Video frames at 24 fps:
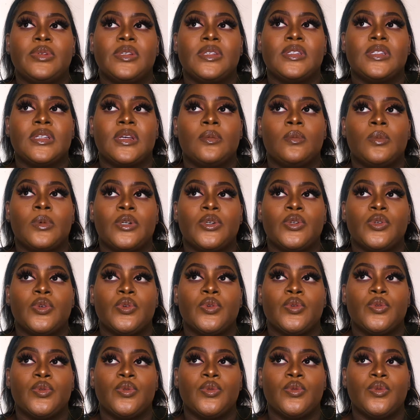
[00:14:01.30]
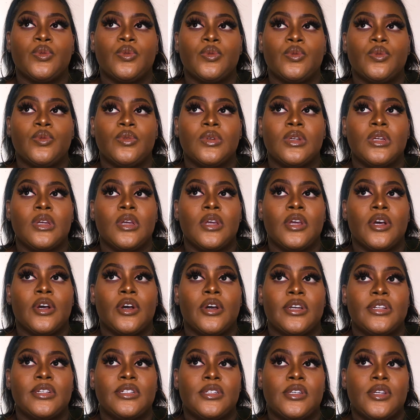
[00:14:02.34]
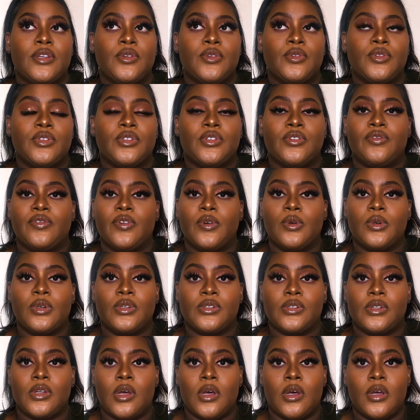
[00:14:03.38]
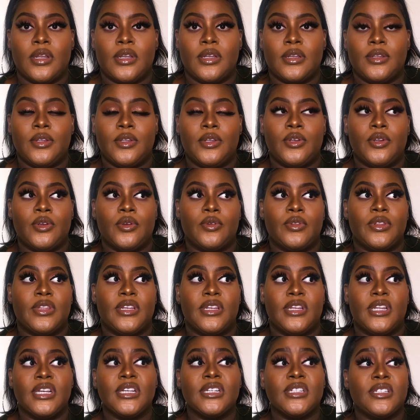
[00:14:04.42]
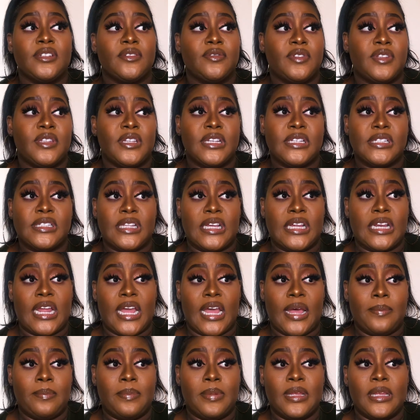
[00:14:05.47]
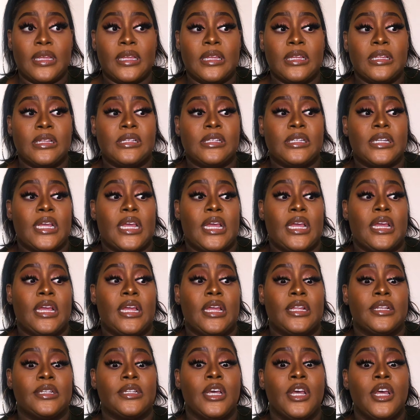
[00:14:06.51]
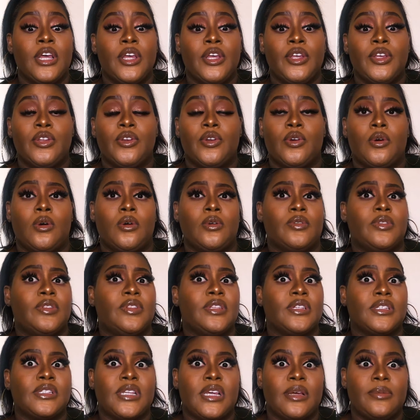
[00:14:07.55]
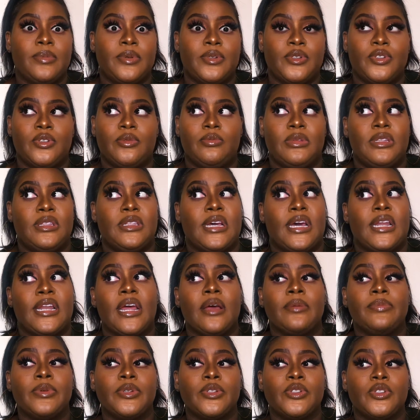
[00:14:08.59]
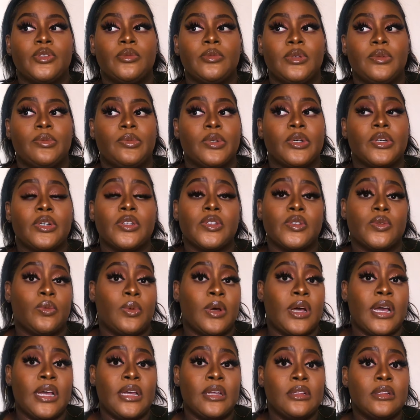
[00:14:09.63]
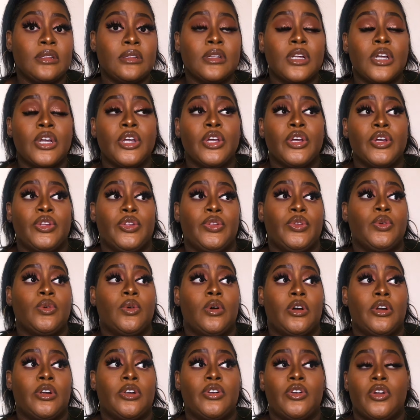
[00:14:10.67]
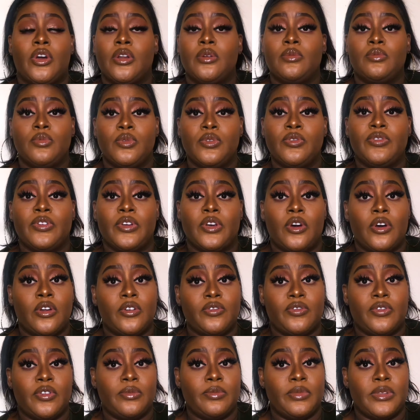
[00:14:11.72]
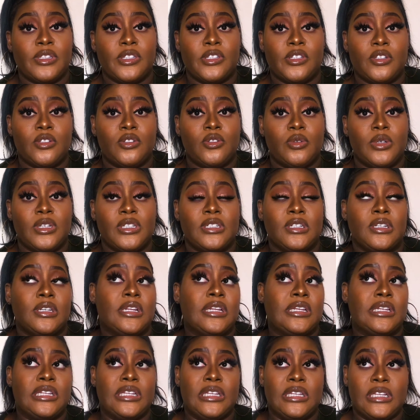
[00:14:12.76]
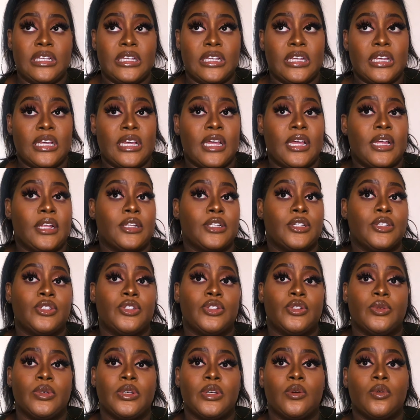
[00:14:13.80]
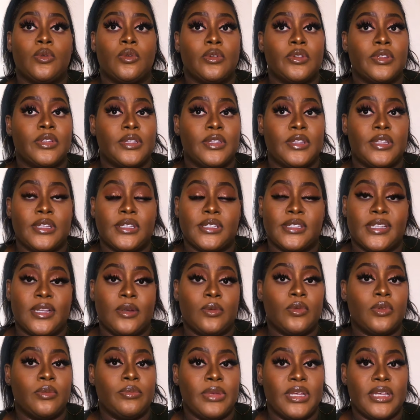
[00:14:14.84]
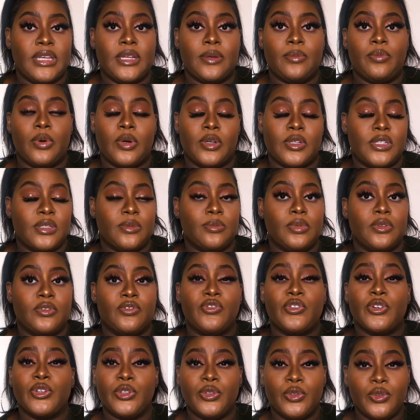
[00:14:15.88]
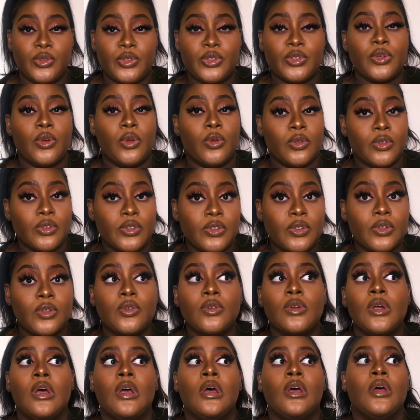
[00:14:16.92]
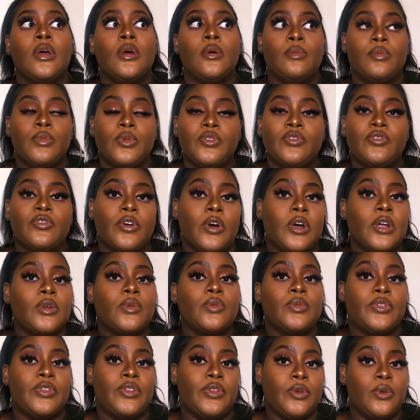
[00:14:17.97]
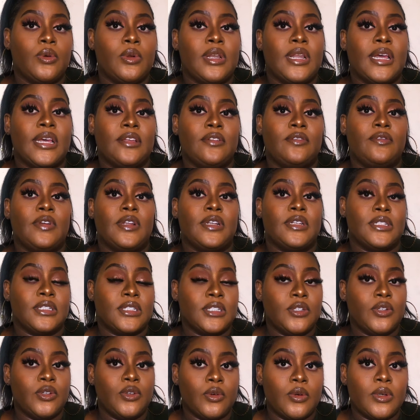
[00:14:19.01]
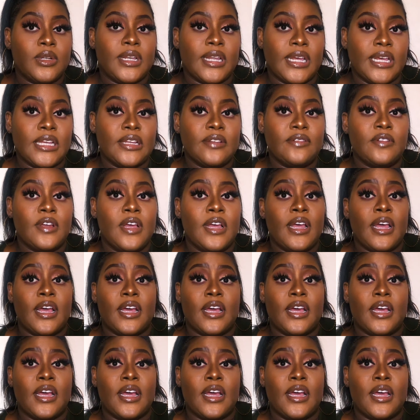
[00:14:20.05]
be someone who continues to focus on the negative things that happened and oh, this happened to me, that happened to me, because while you are not moving on from the situation and healing and doing all the things that will make it possible for you to also move on with your life, and in your life